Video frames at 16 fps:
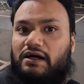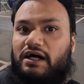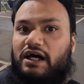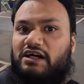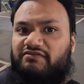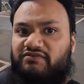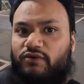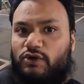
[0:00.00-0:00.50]

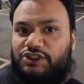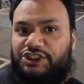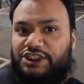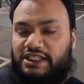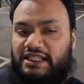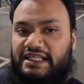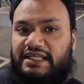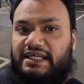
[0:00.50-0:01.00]

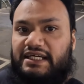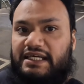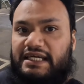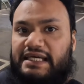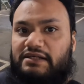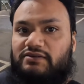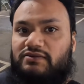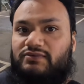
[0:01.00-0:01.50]
Unfortunately,
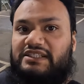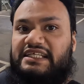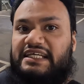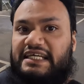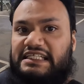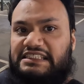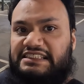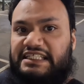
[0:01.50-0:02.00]
with
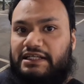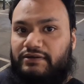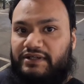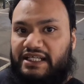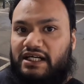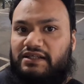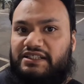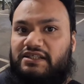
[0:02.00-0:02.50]
the
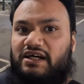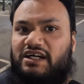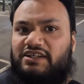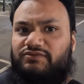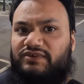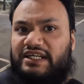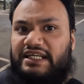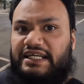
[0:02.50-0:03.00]
interior, you
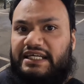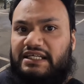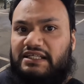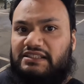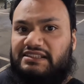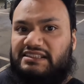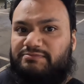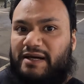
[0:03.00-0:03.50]
can't
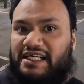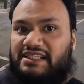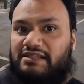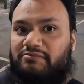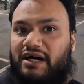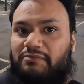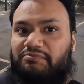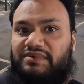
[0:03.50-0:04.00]
really spec
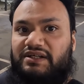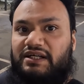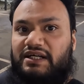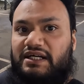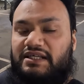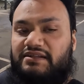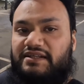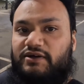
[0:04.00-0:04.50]
them up.
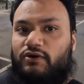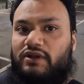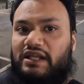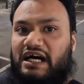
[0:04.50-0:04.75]
They all